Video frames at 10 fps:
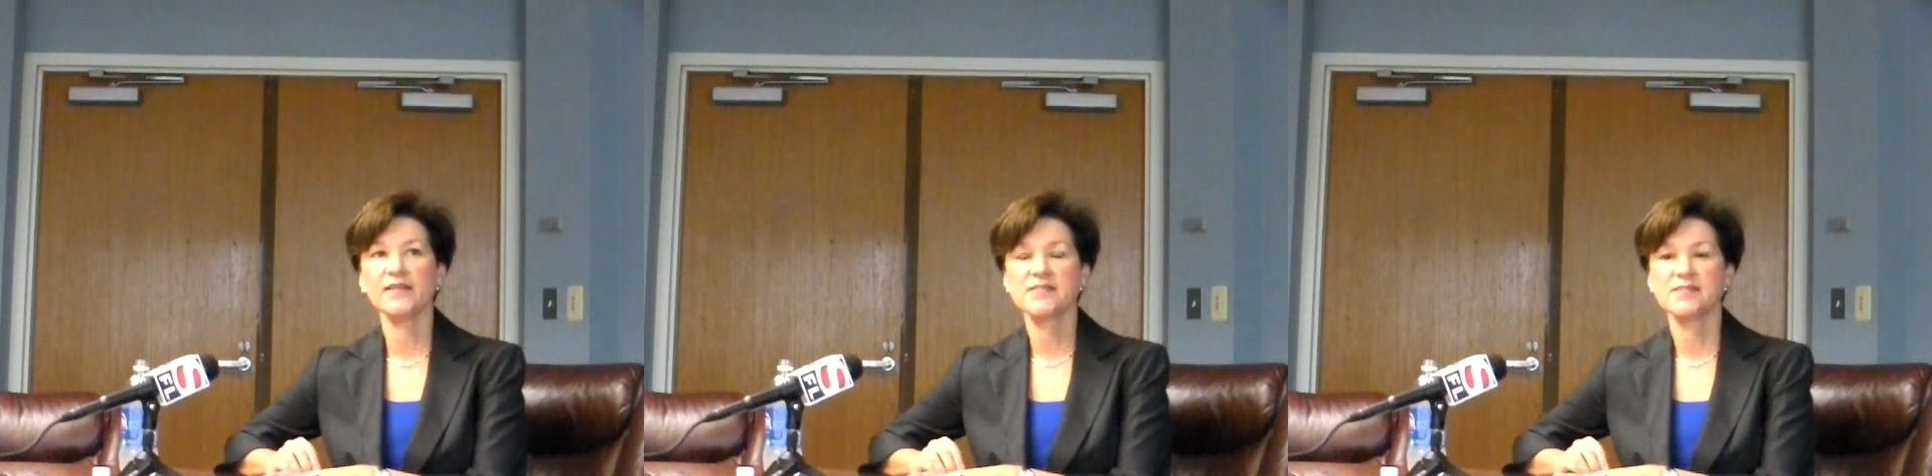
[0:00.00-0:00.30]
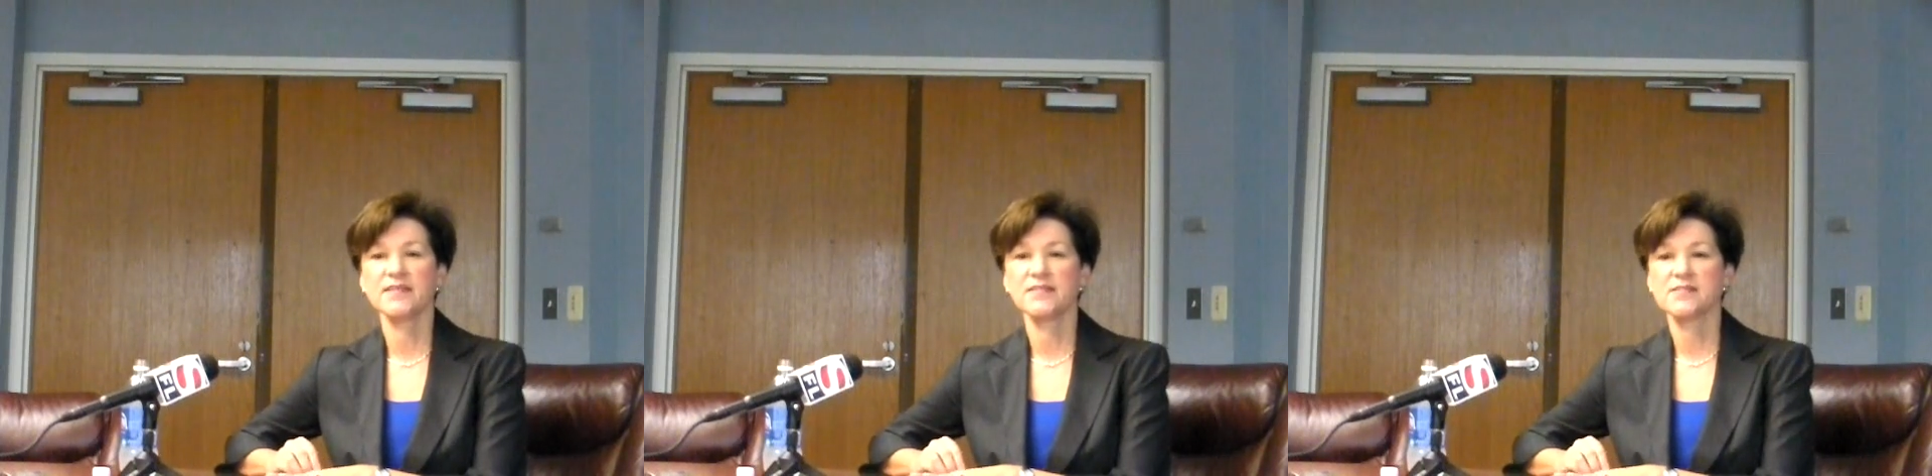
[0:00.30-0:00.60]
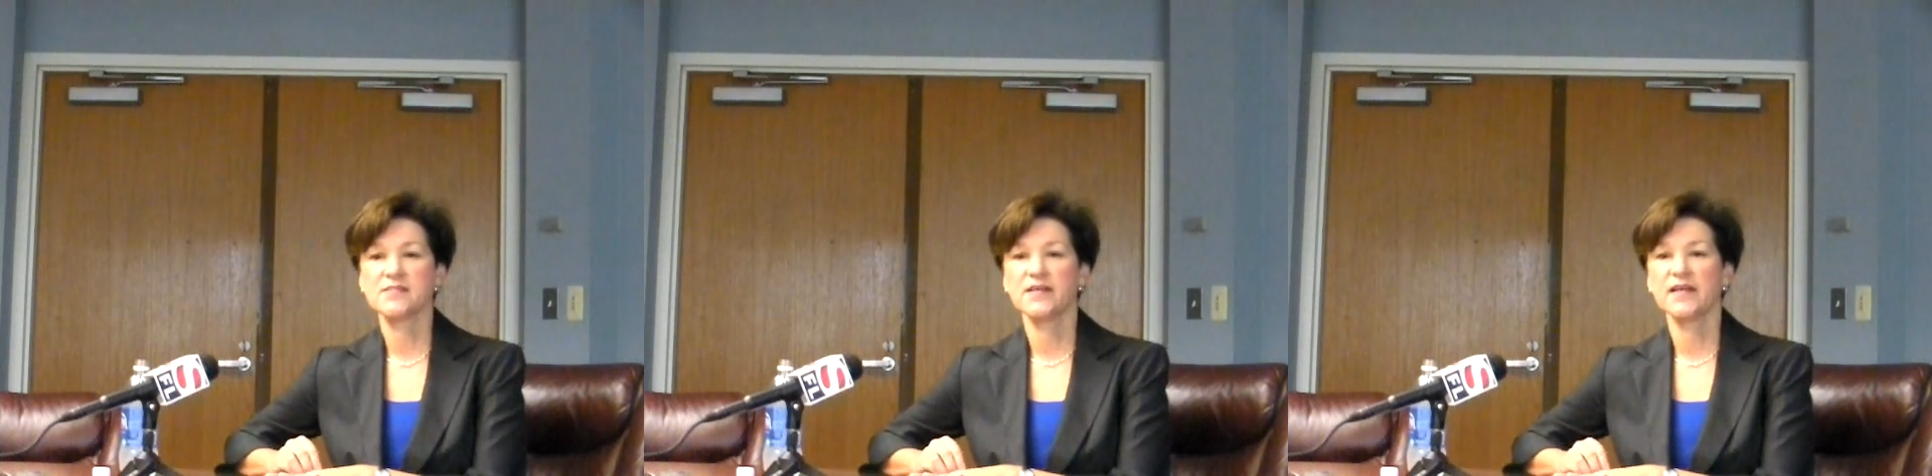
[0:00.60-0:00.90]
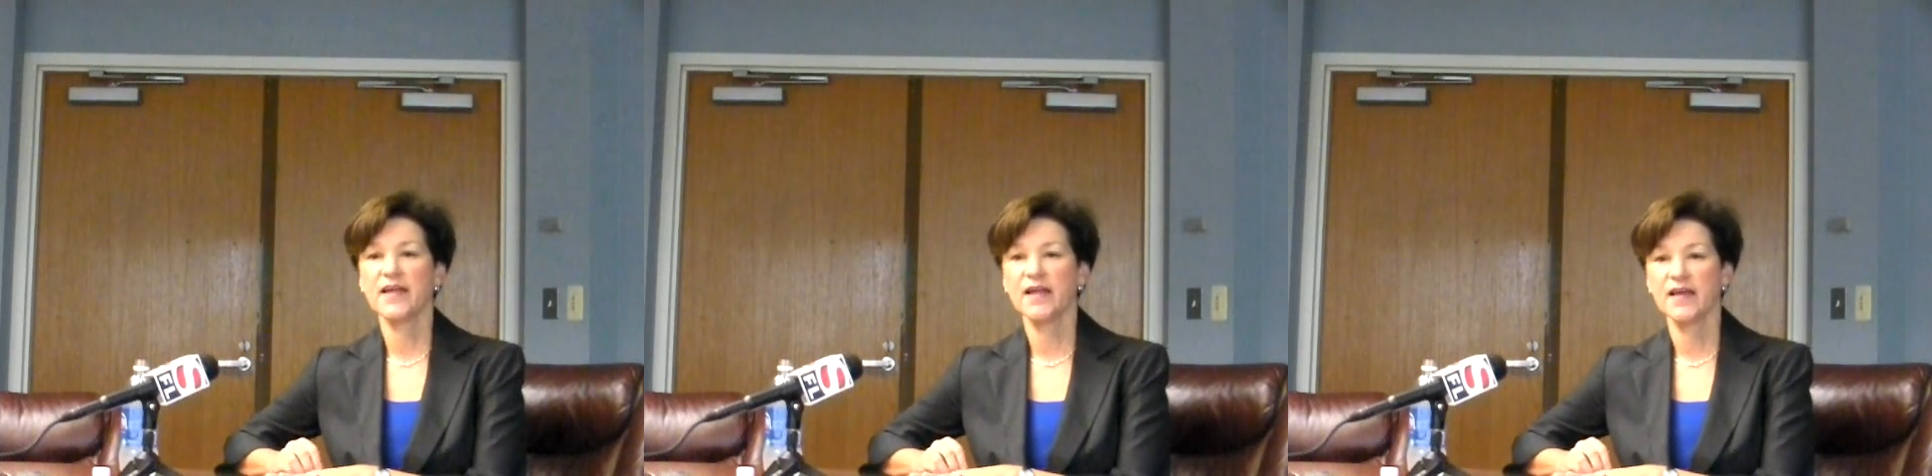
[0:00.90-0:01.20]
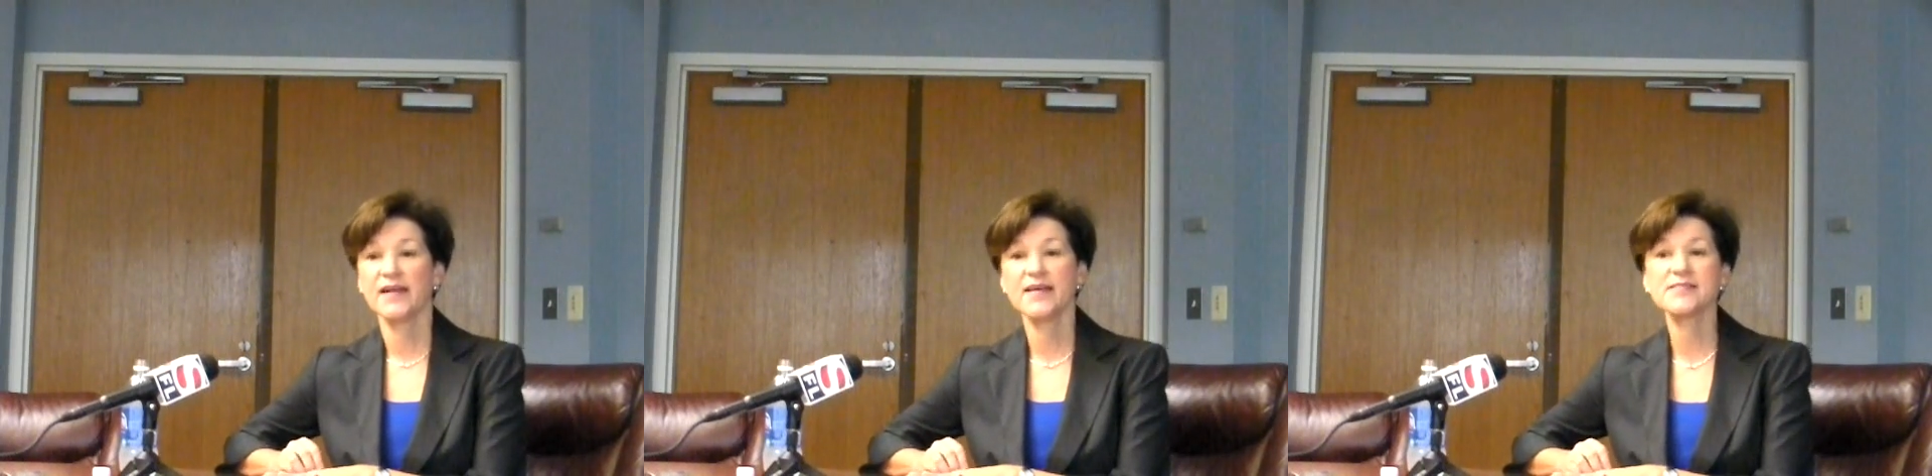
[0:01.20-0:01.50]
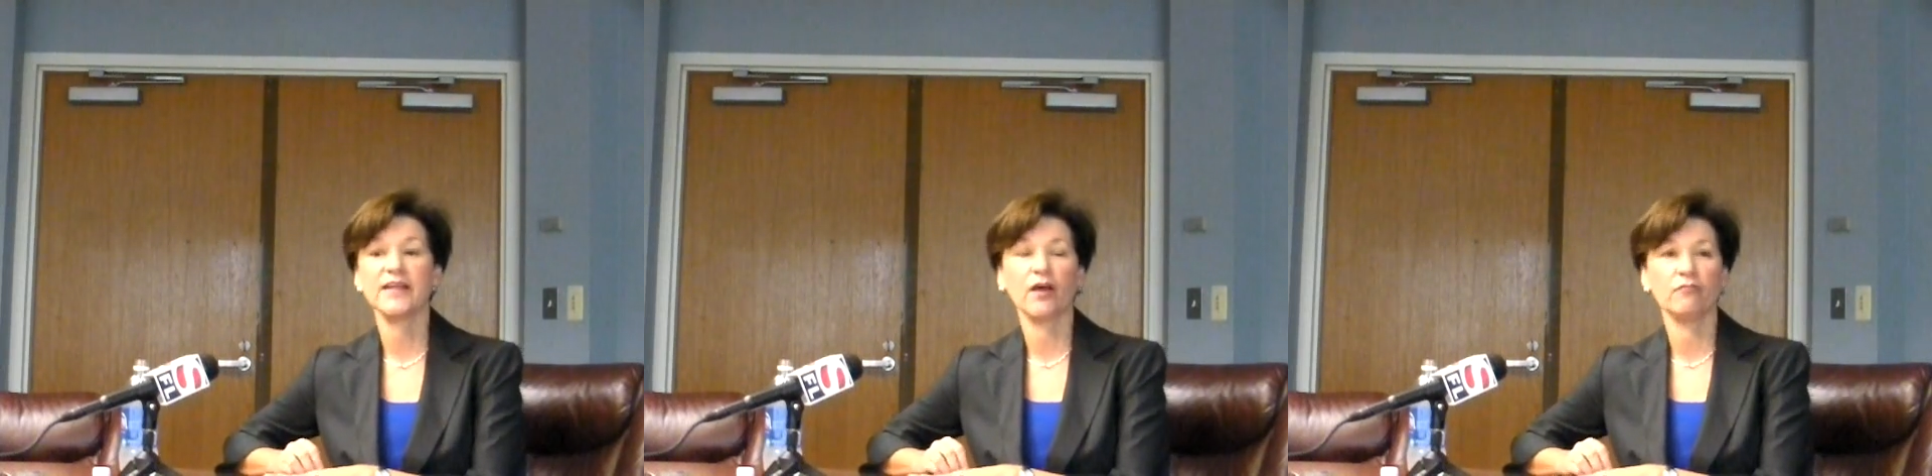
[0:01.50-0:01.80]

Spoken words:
it is an